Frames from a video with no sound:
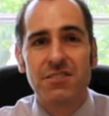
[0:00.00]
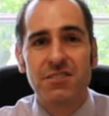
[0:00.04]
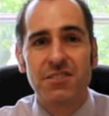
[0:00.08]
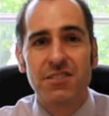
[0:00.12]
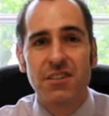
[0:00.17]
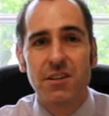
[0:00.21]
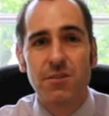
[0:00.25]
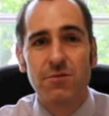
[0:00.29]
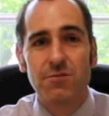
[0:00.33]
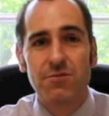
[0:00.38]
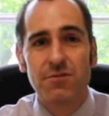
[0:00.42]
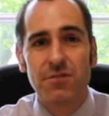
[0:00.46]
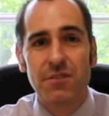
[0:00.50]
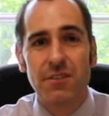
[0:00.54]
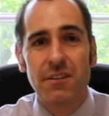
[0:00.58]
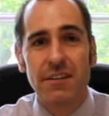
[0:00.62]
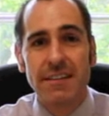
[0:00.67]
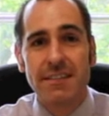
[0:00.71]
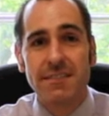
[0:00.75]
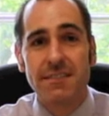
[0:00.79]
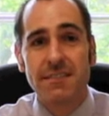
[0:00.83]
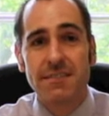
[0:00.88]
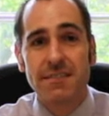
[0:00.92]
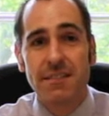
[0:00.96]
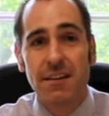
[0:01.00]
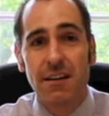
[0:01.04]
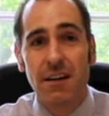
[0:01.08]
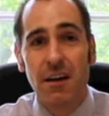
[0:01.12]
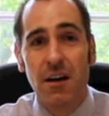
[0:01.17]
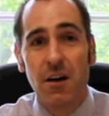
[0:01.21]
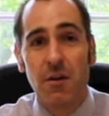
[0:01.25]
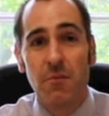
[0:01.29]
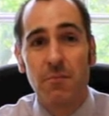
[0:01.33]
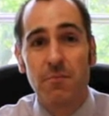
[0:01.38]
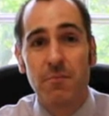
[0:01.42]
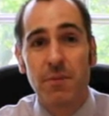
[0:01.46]
children is
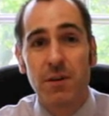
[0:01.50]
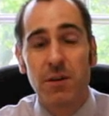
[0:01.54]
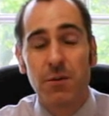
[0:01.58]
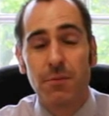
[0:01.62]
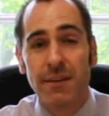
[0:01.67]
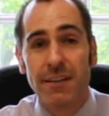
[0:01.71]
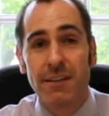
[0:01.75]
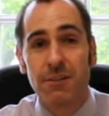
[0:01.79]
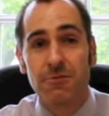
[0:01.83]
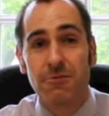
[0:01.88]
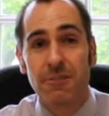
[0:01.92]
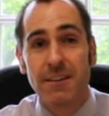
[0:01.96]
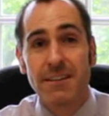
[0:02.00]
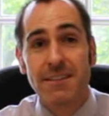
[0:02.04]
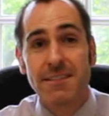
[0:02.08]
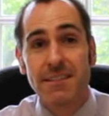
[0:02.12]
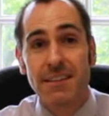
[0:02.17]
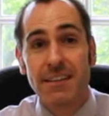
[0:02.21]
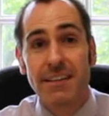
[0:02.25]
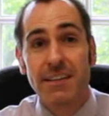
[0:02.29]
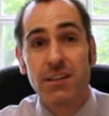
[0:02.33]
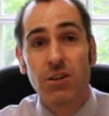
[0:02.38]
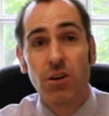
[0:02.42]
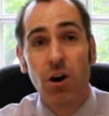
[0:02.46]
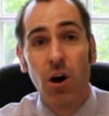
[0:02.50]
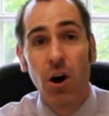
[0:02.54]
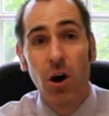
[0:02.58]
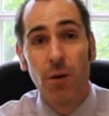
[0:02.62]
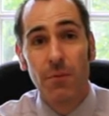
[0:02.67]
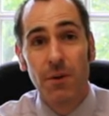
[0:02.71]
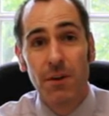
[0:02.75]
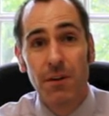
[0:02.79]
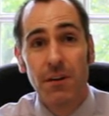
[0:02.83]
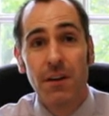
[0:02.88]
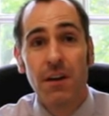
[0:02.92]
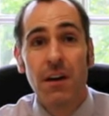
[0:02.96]
becoming increasingly
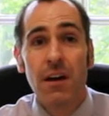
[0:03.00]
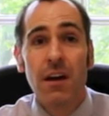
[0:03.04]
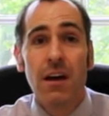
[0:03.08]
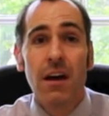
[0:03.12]
common,